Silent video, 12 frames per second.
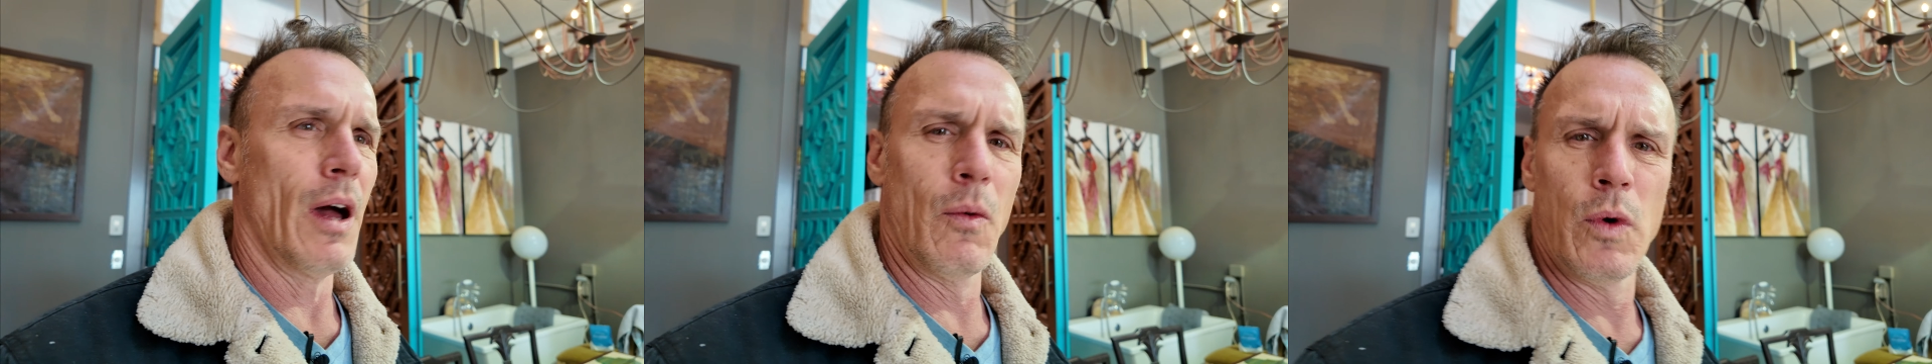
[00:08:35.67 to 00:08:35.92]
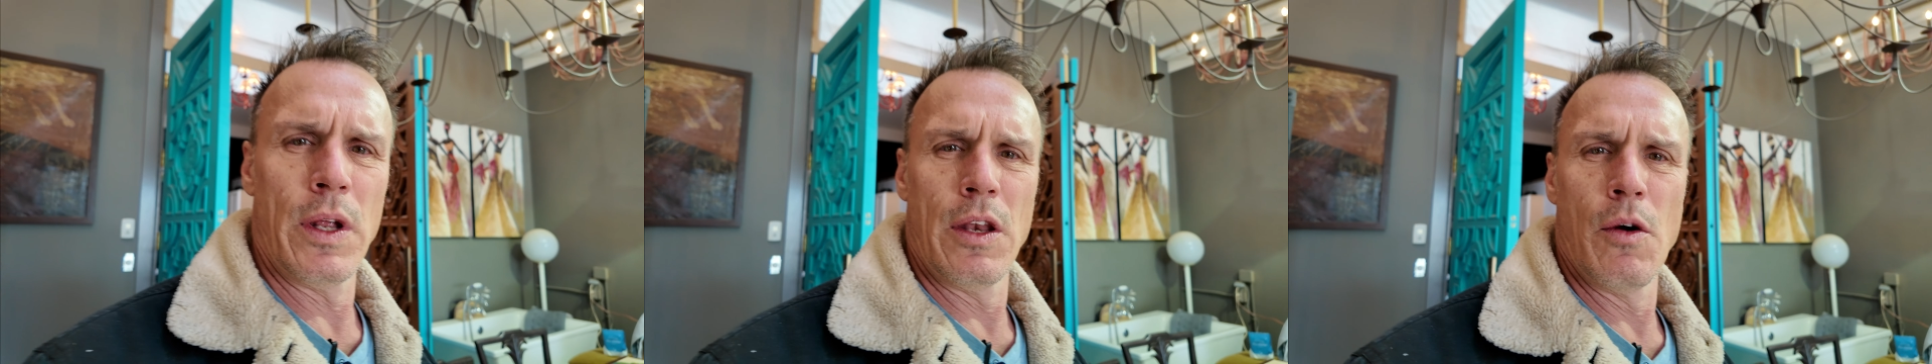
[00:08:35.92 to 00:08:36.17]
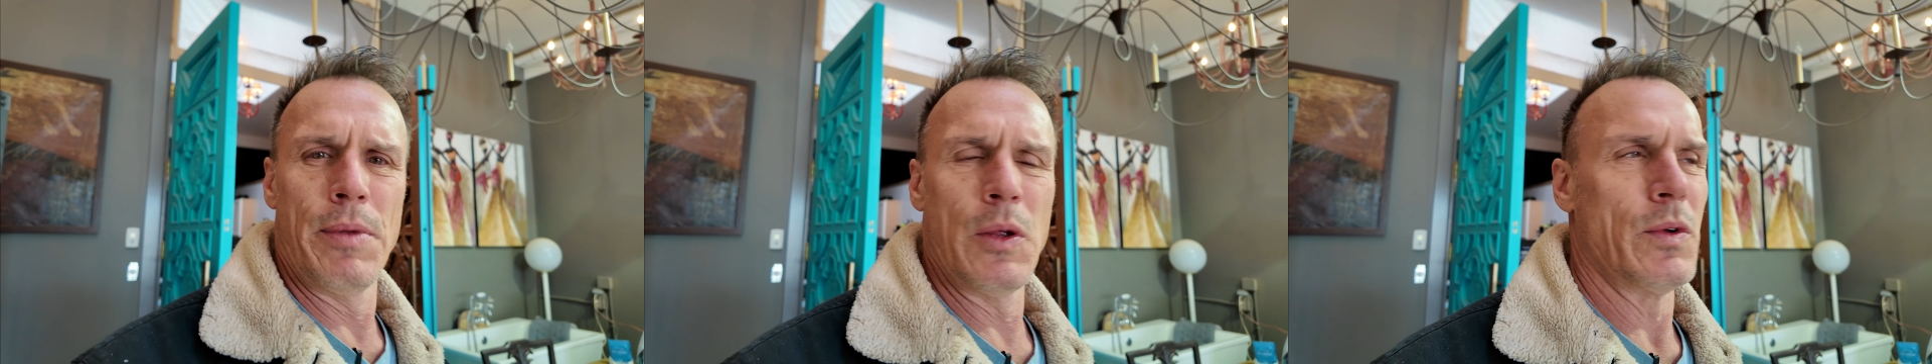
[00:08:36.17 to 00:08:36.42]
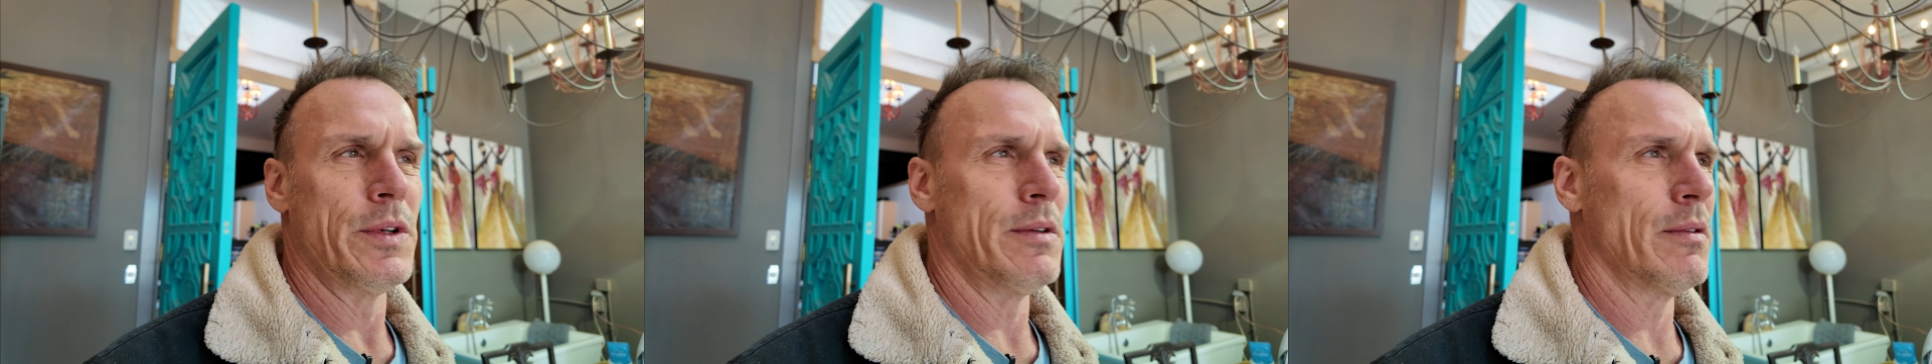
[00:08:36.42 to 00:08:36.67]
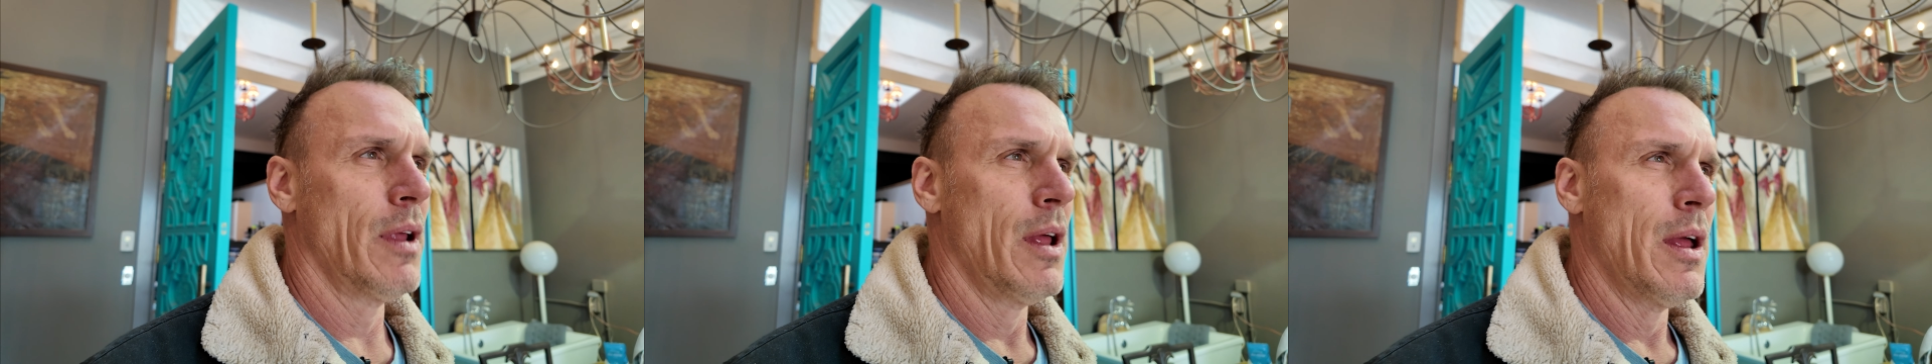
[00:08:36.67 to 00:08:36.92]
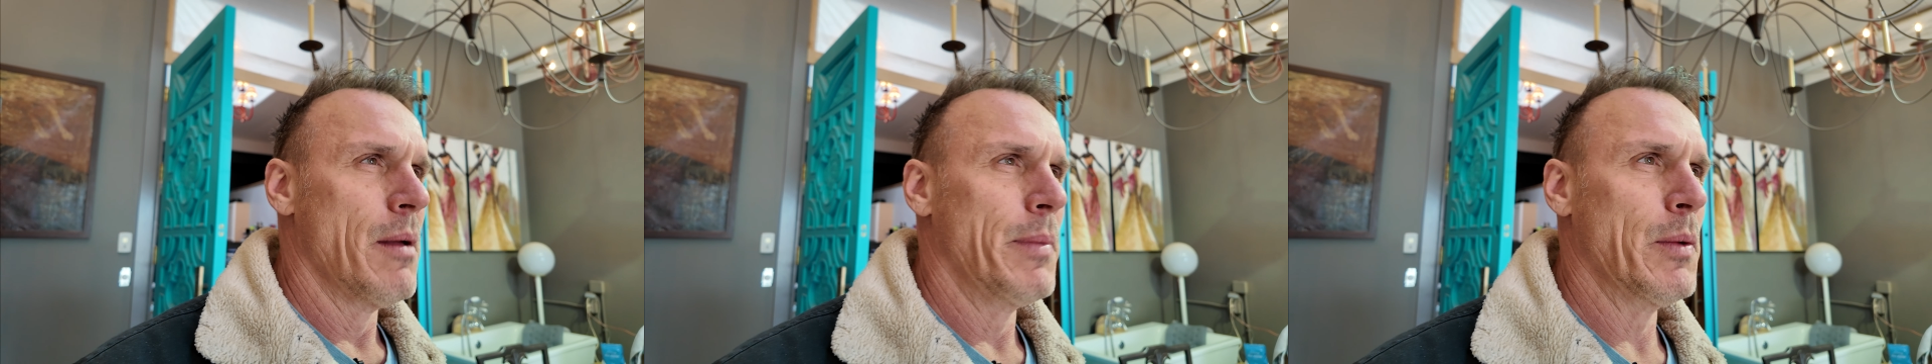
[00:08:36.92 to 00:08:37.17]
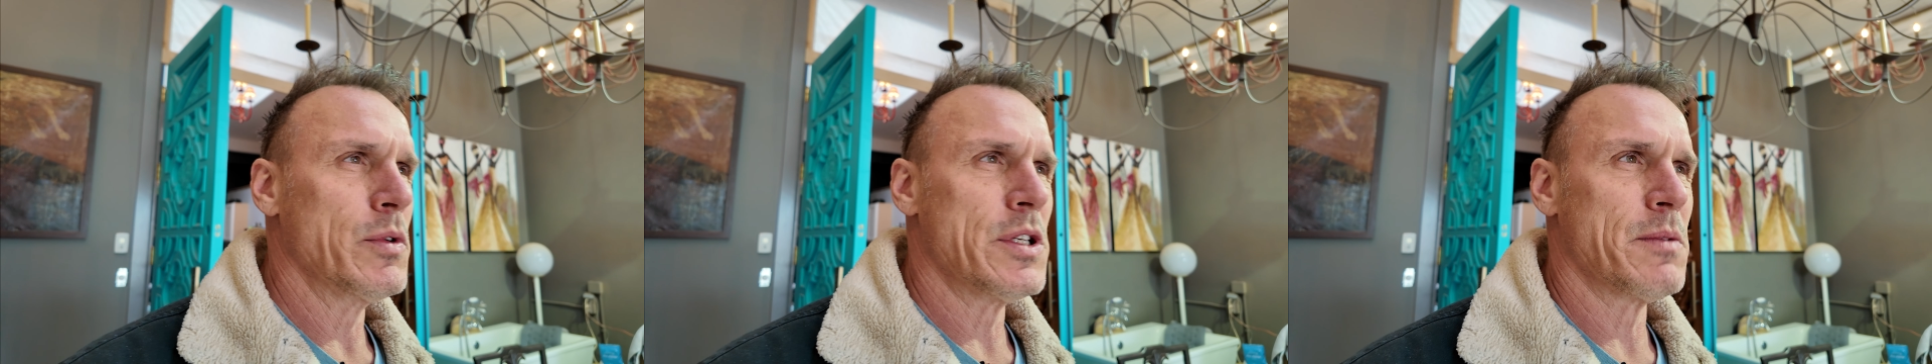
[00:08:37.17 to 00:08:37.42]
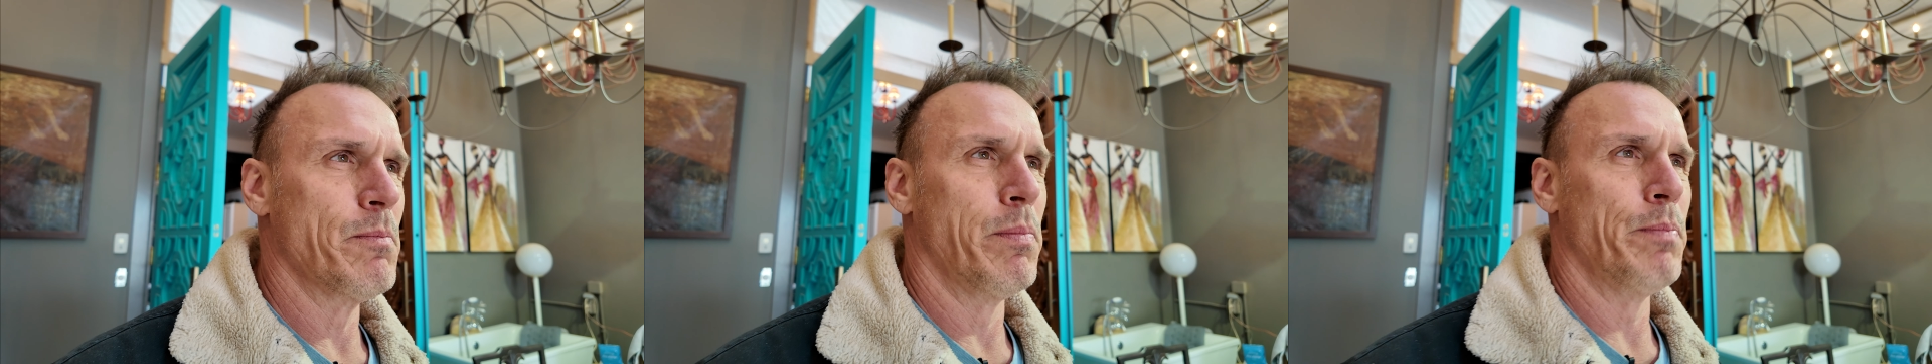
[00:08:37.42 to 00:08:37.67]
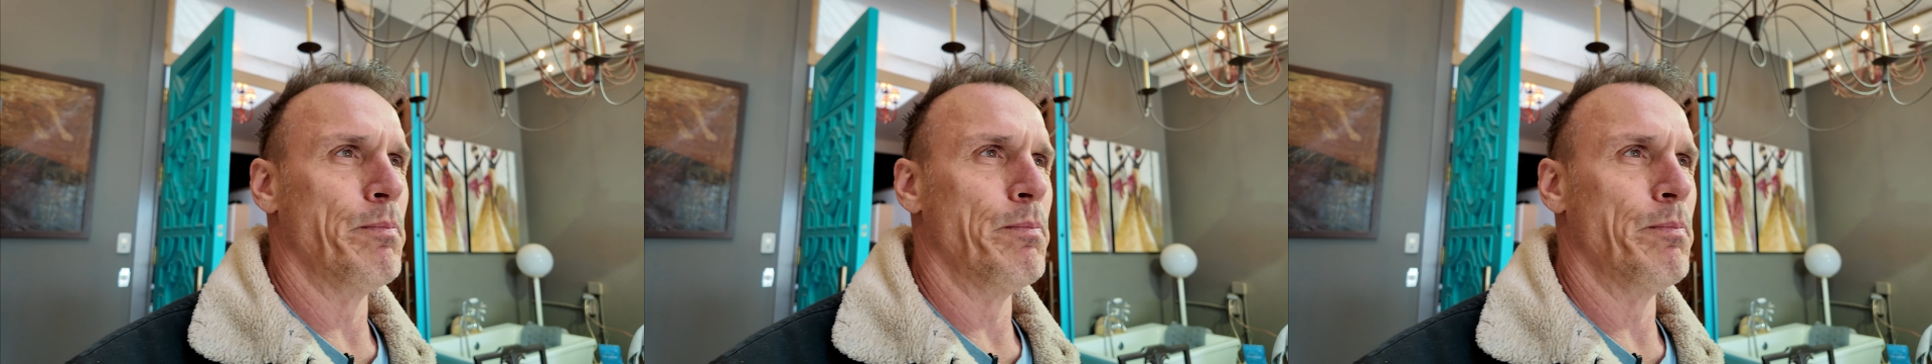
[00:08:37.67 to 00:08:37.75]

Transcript: People would just